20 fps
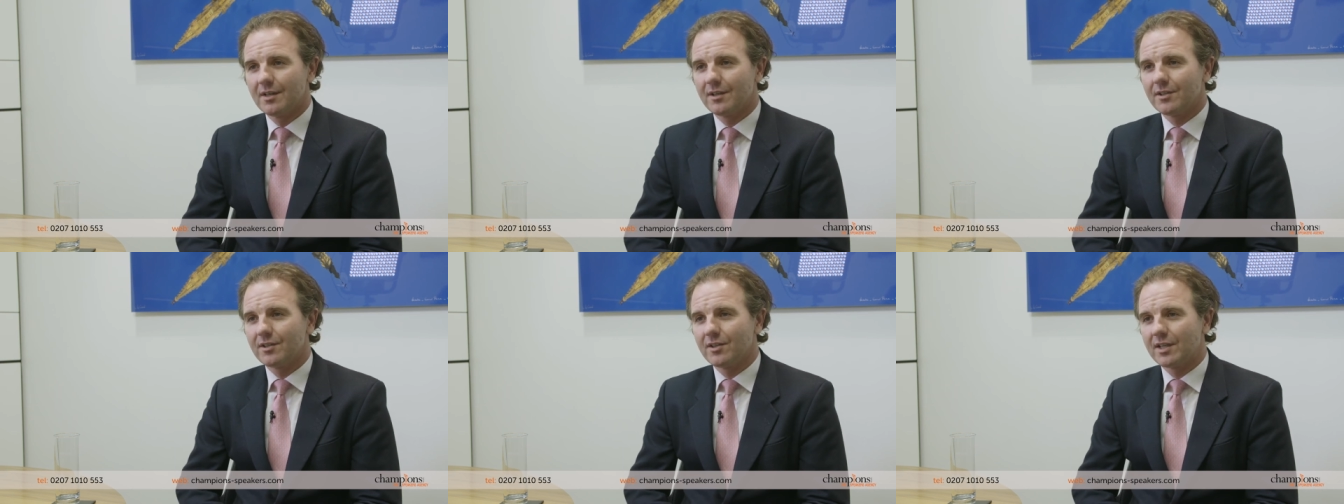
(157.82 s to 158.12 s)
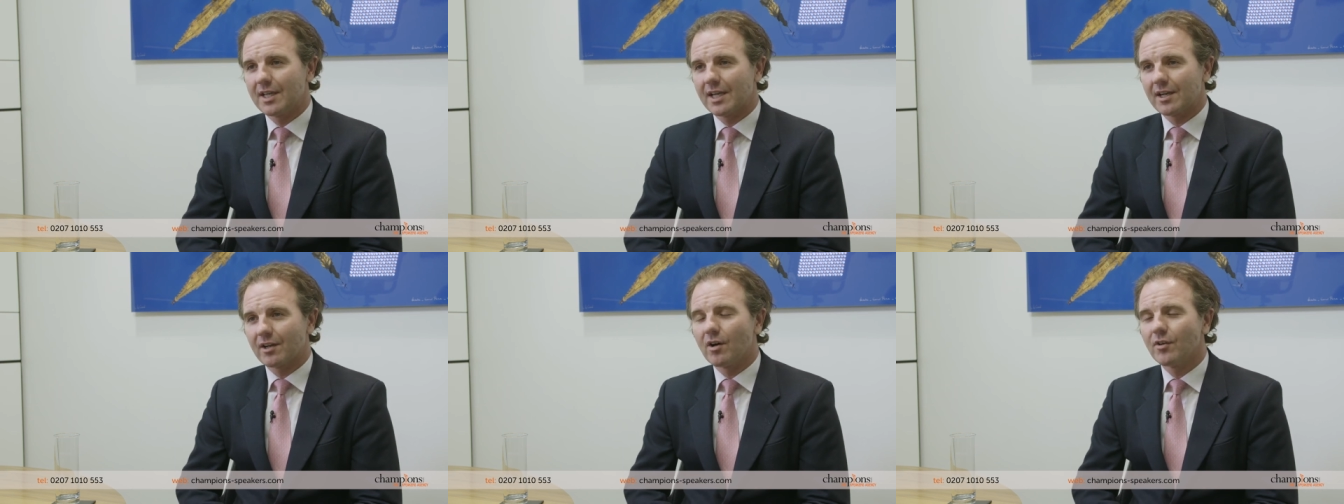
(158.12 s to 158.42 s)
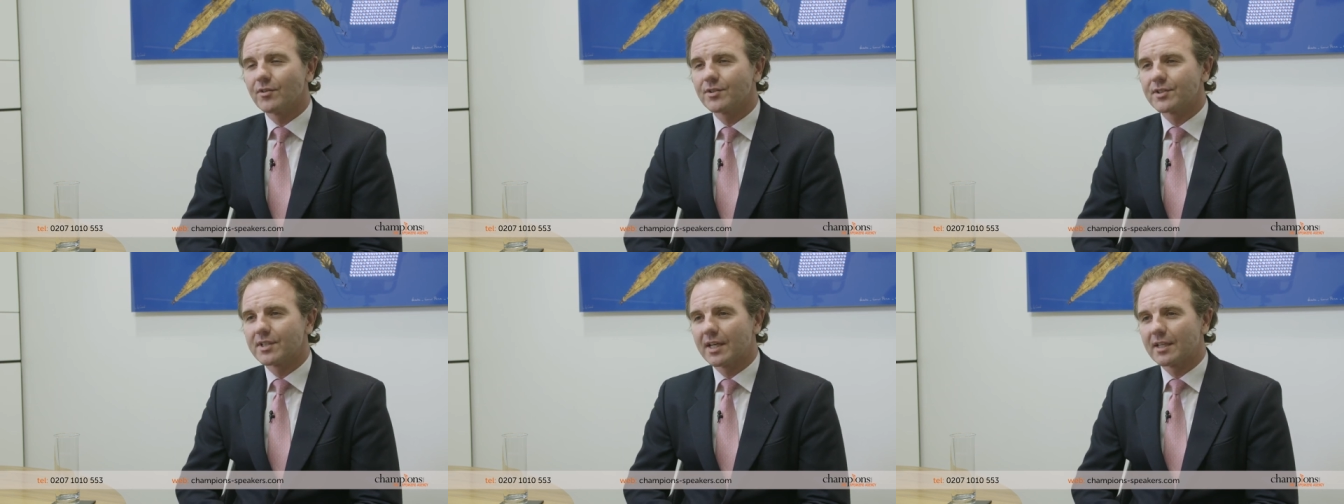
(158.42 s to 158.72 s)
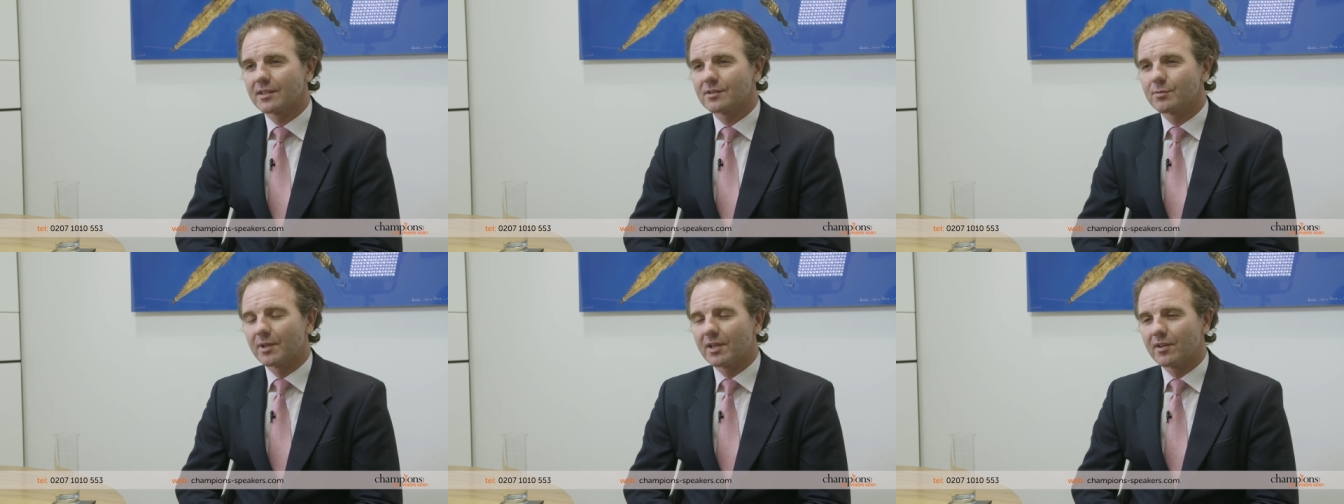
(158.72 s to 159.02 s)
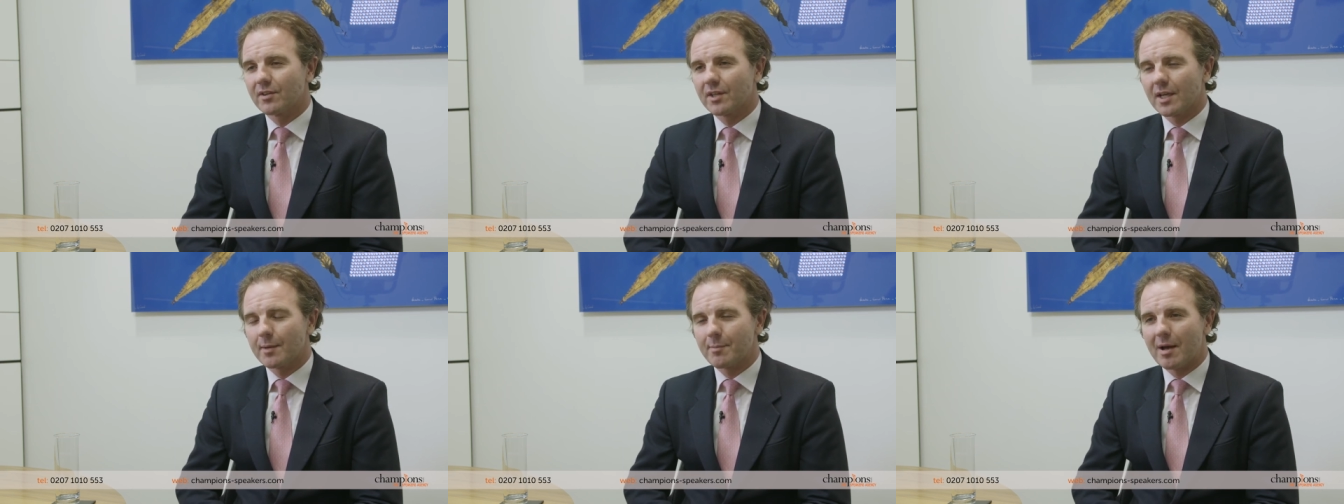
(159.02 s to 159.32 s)
you get a context when you
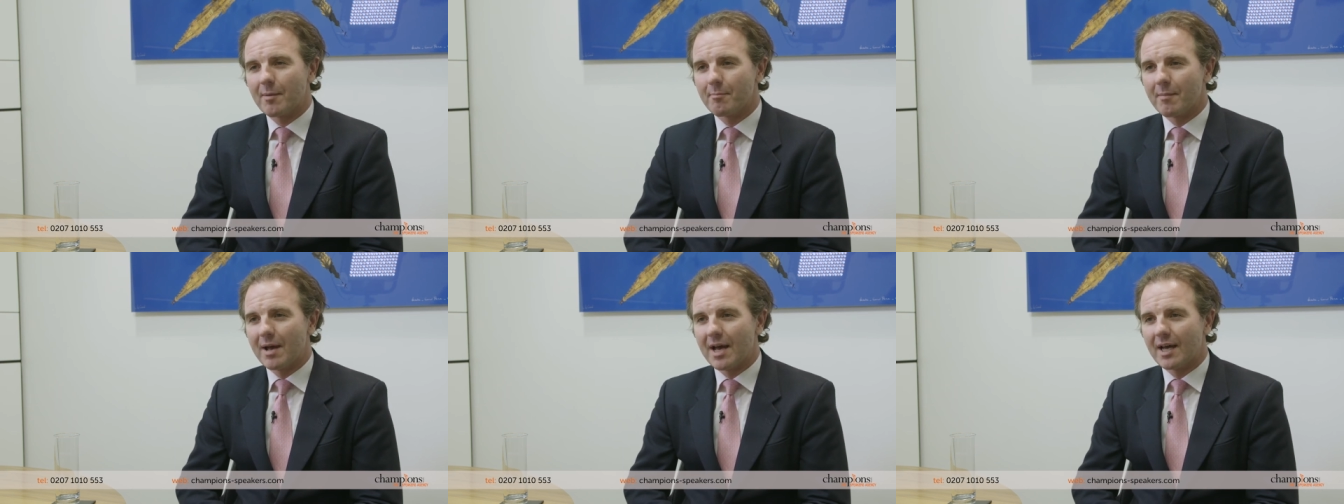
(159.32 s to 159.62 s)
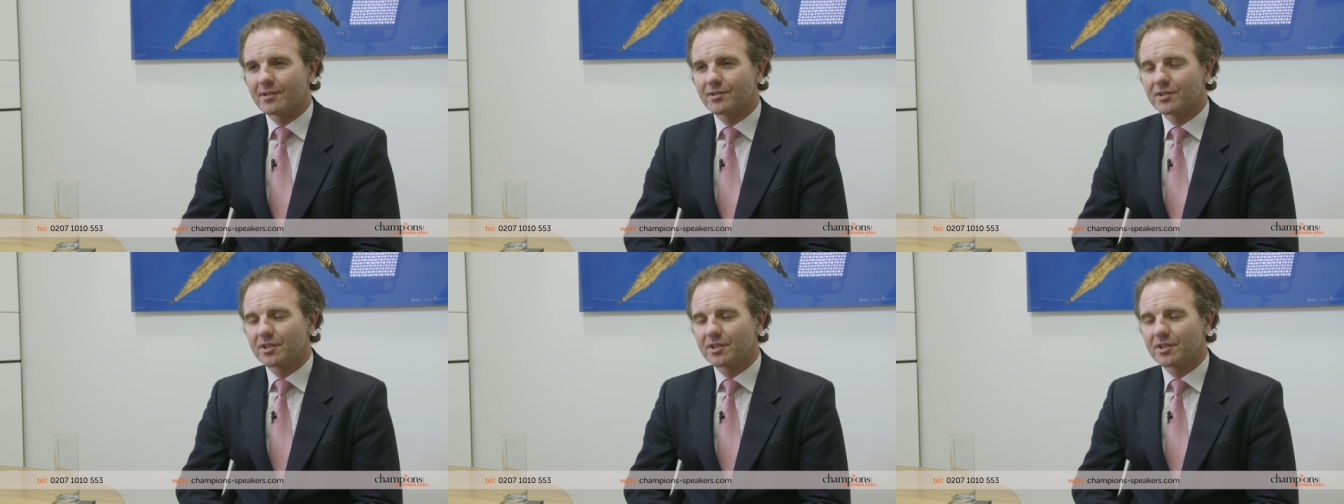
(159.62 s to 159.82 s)
think about Matt.